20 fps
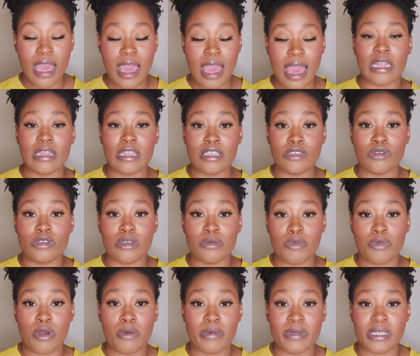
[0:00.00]
and this was a
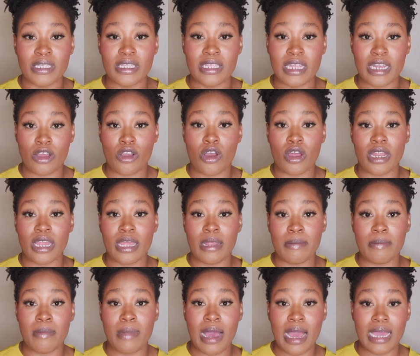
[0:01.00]
property that I got in
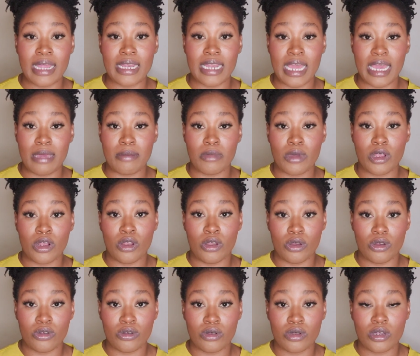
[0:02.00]
my name
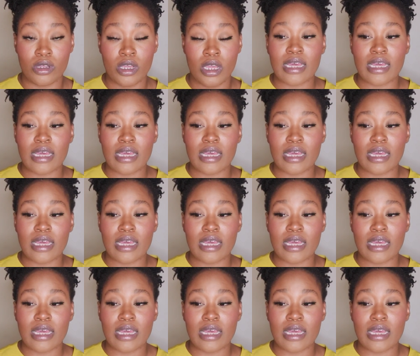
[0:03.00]
alone.